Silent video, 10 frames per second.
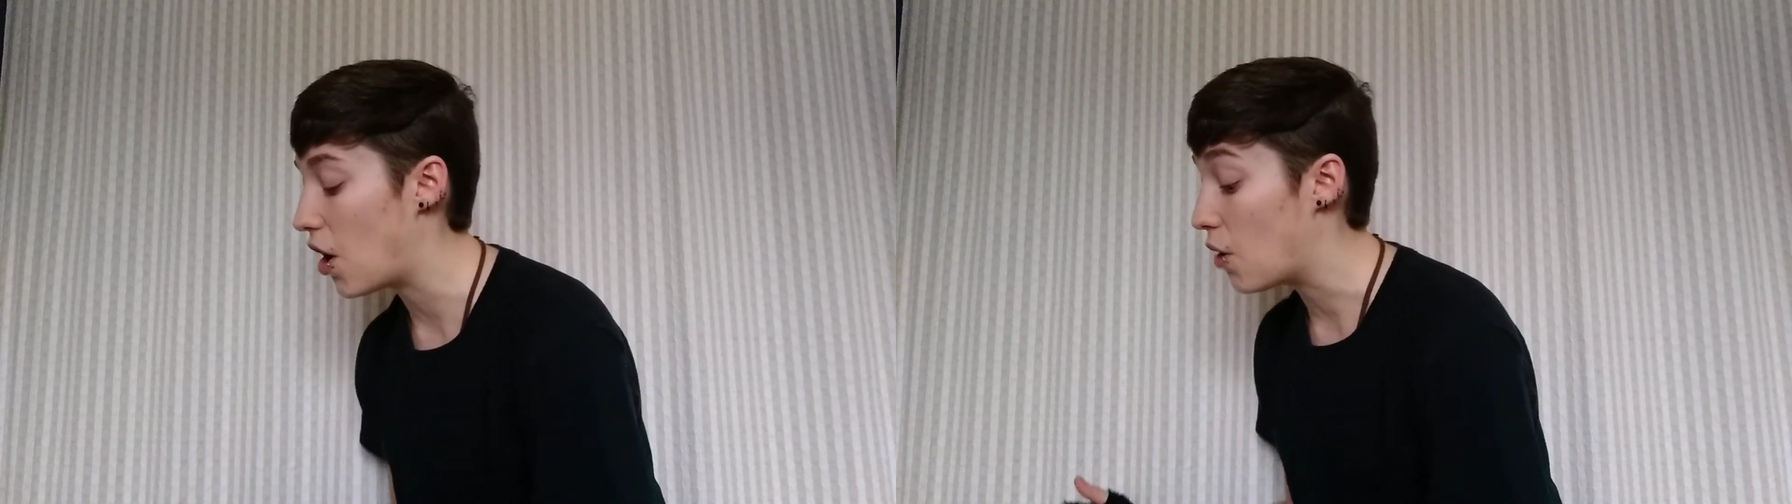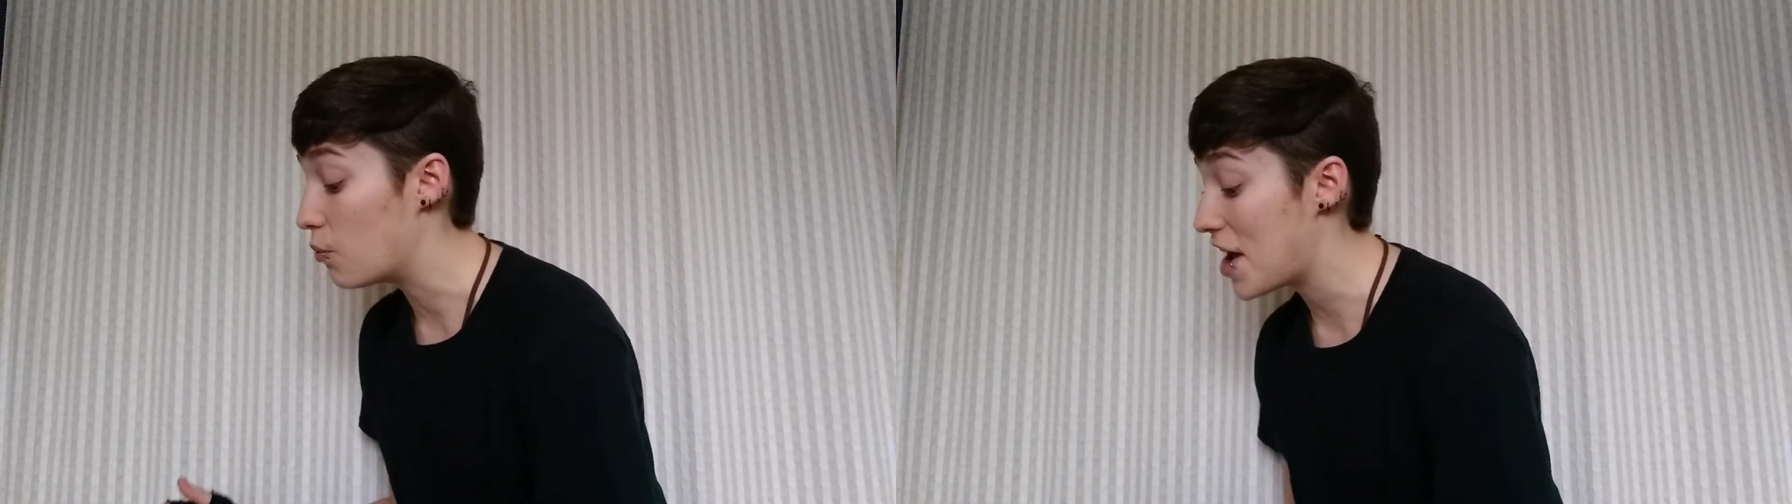
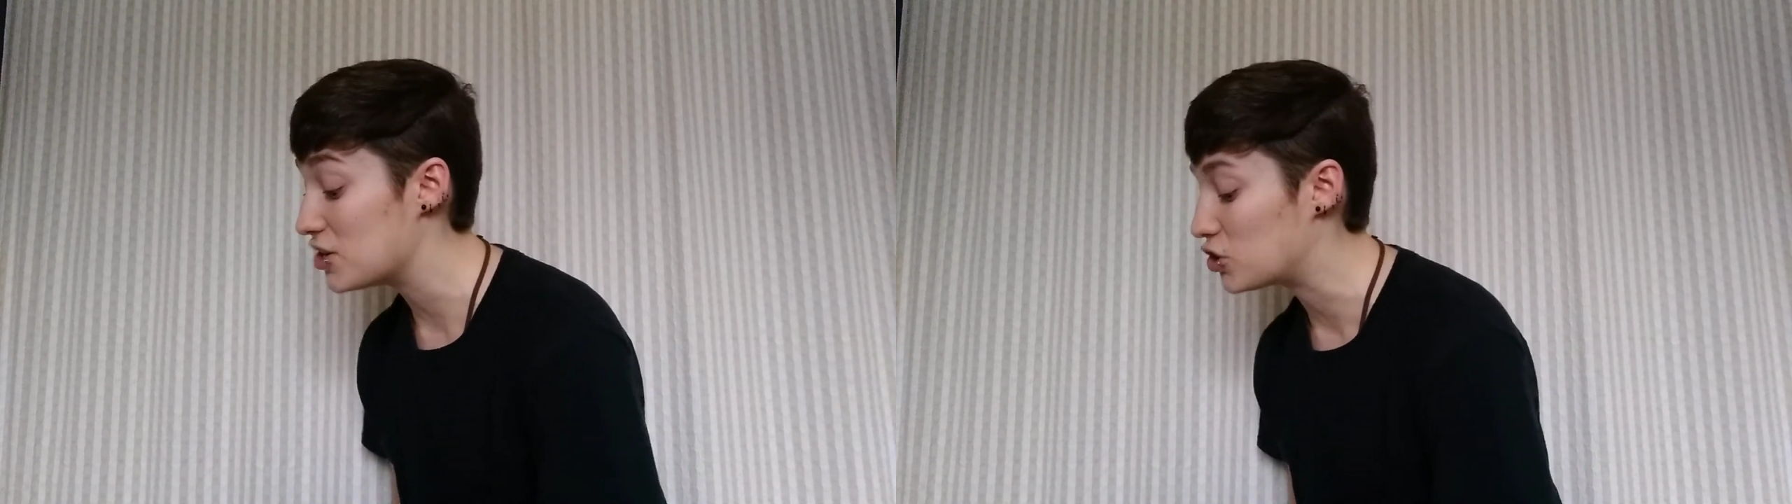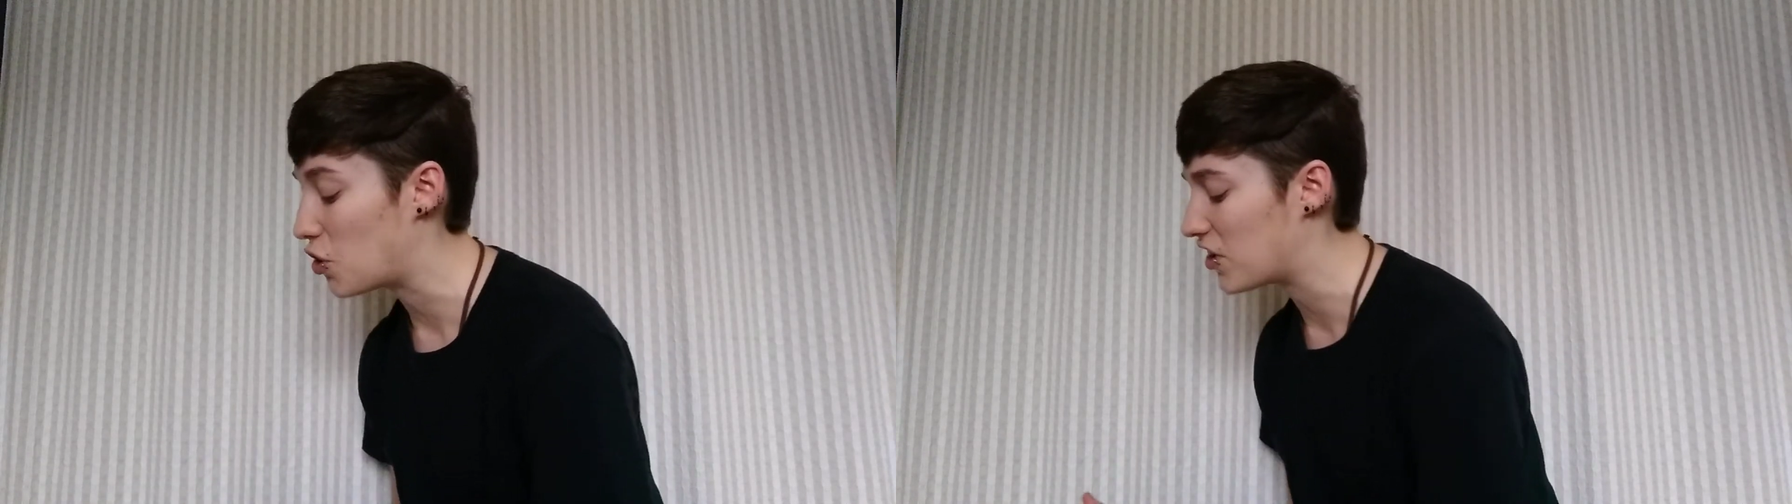a
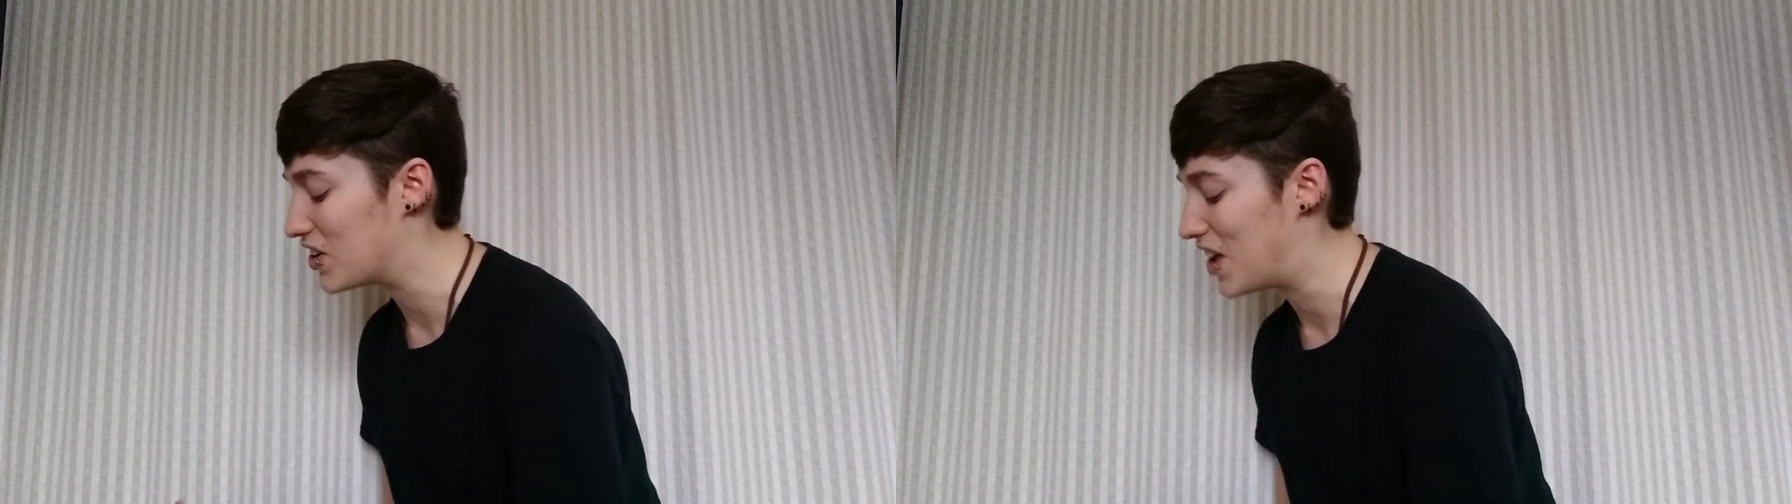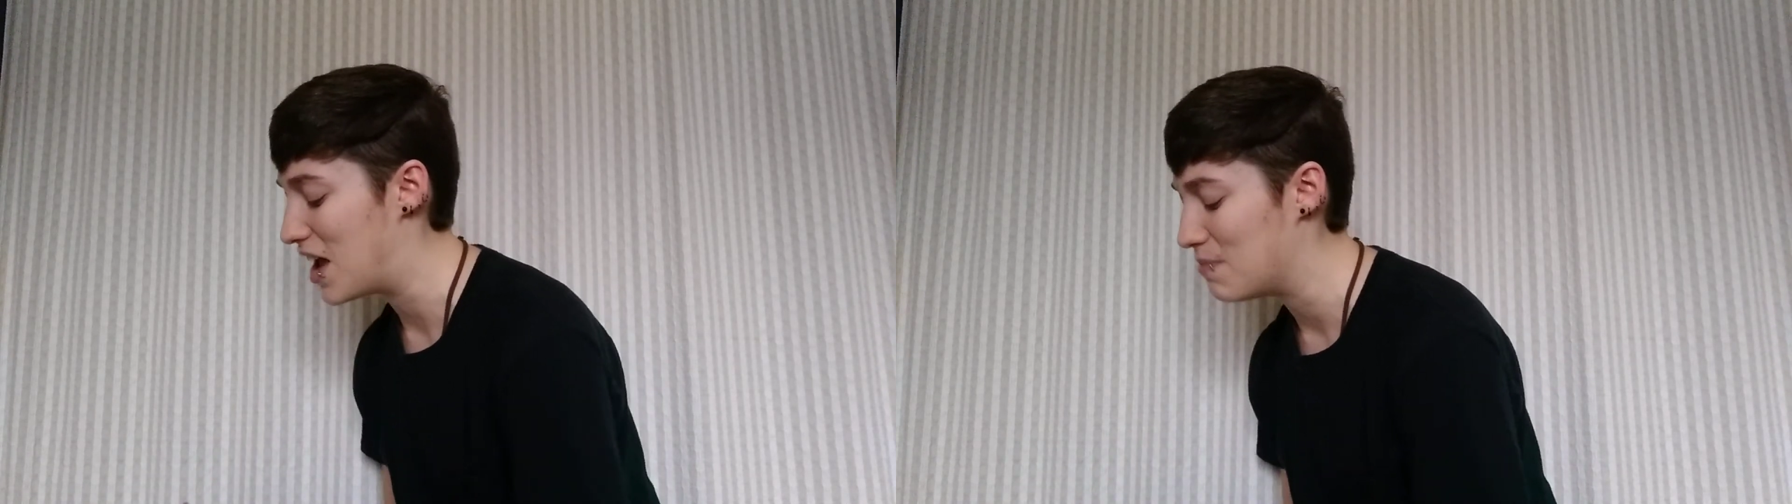white
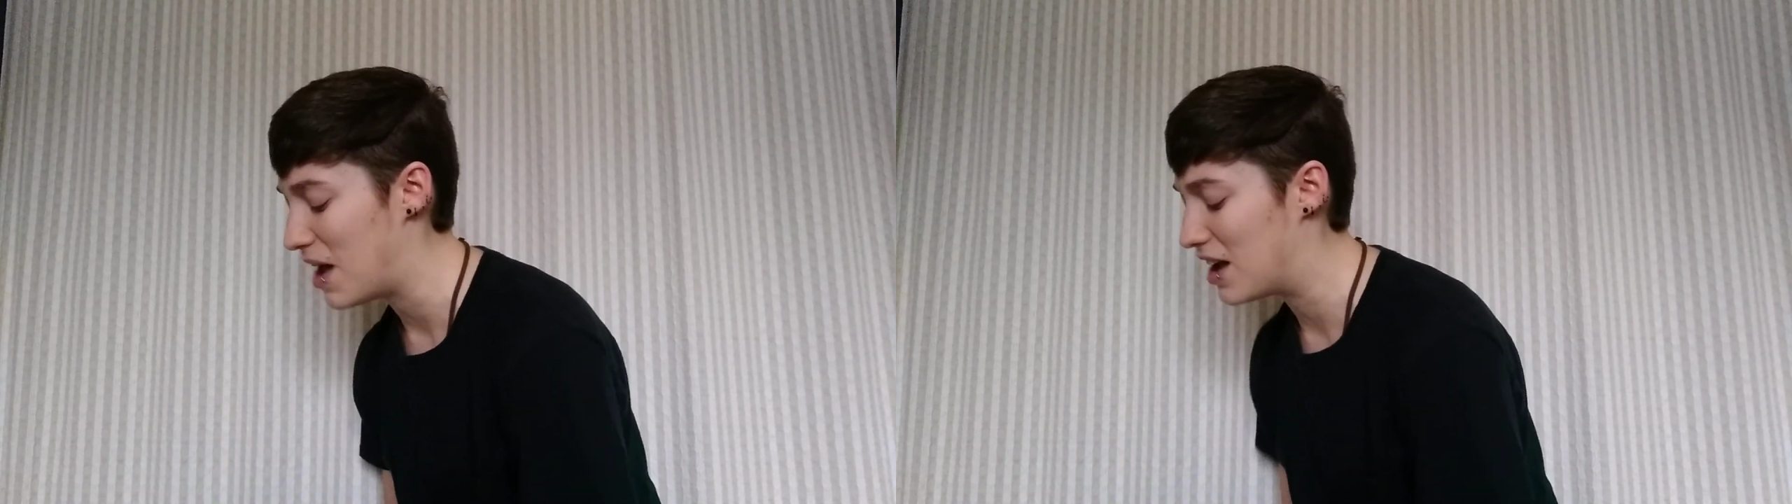truck came,